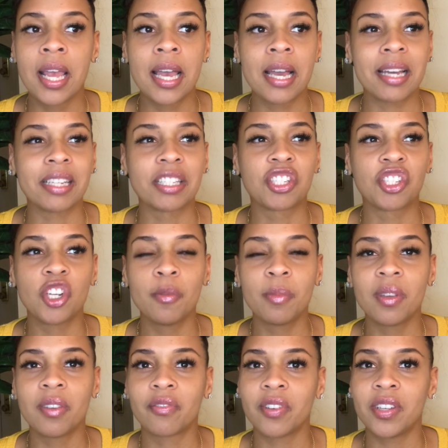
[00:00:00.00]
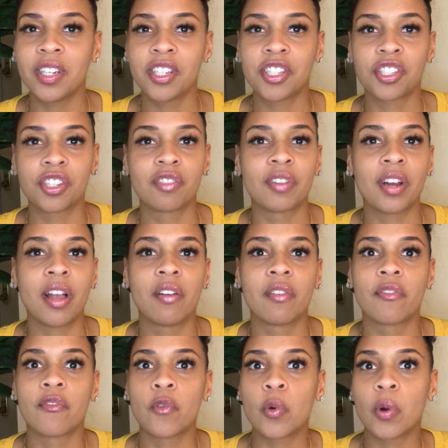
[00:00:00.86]
I should be finished around
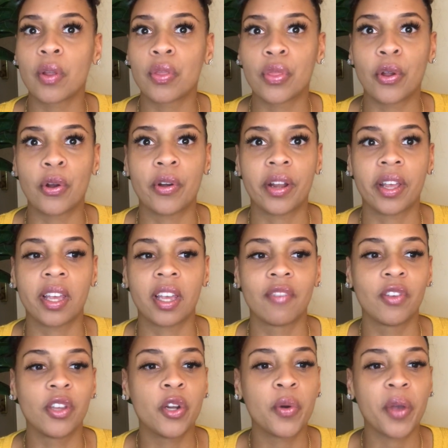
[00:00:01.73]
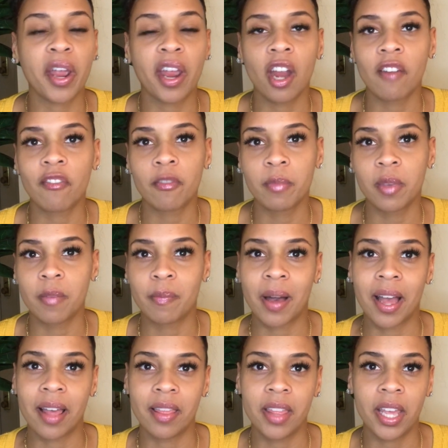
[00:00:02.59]
4:30. If you don't hear from me
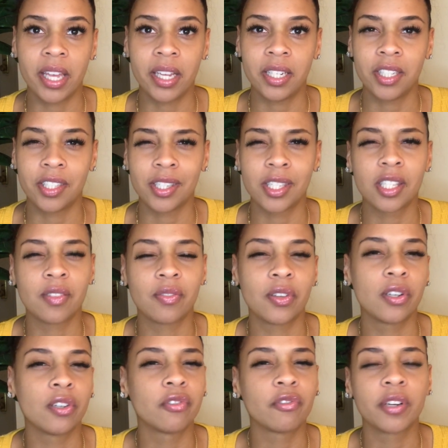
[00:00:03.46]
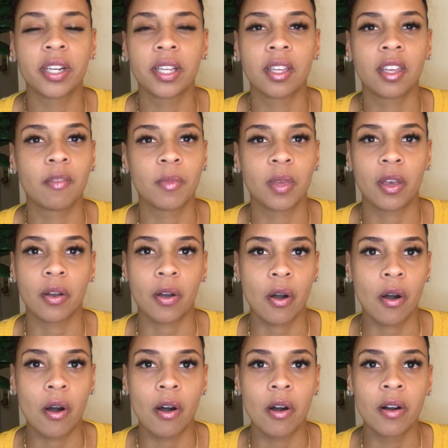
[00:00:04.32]
by then, just feel free to give me a
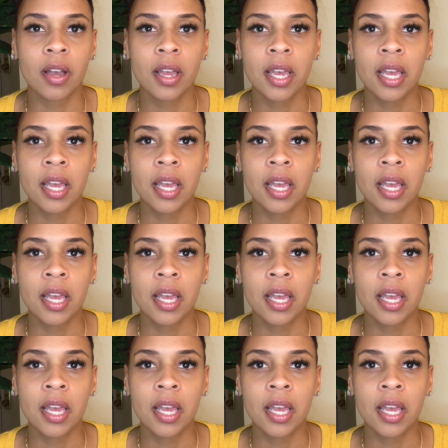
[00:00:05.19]
call.